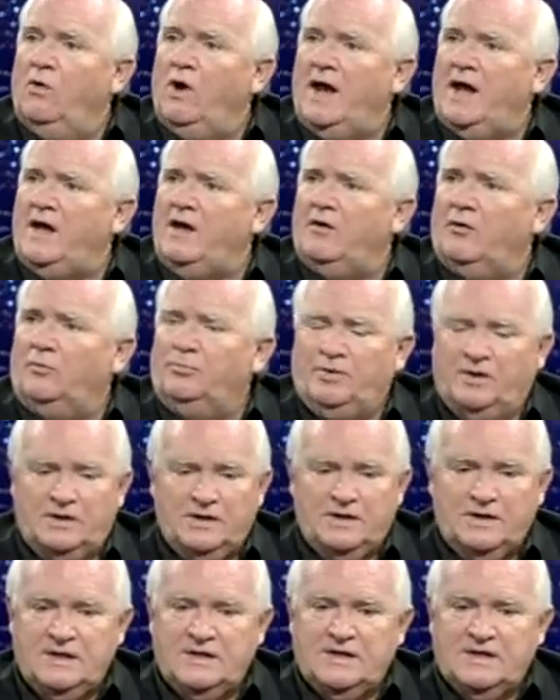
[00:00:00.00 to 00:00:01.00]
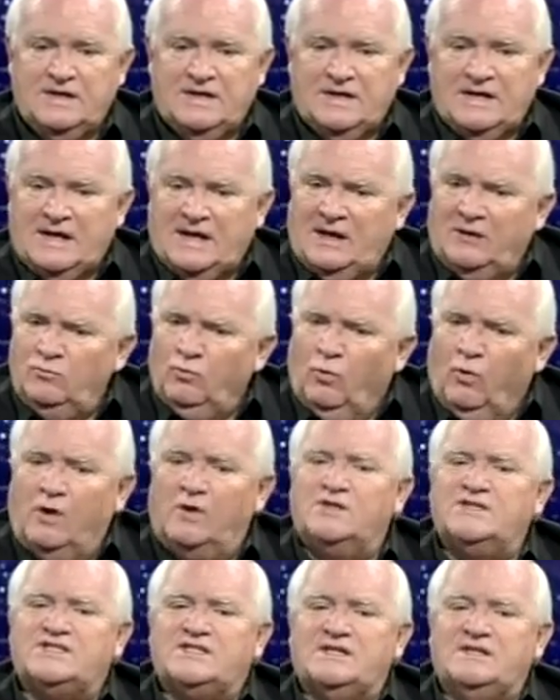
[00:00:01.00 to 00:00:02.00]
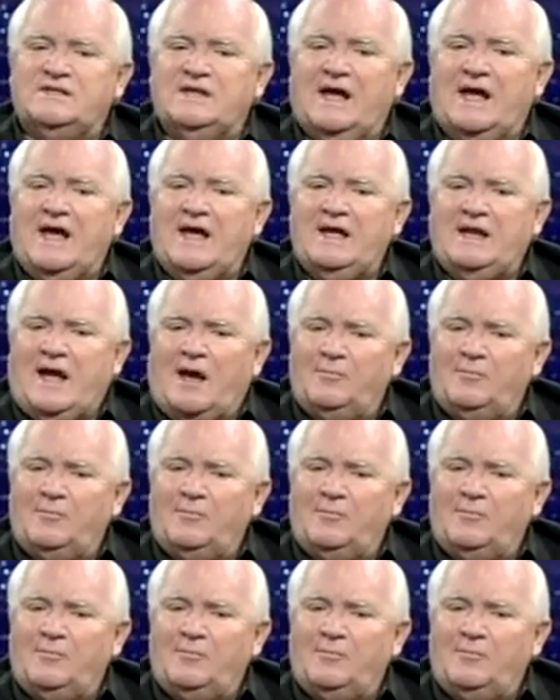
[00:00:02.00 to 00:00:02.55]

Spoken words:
help. And worse than that,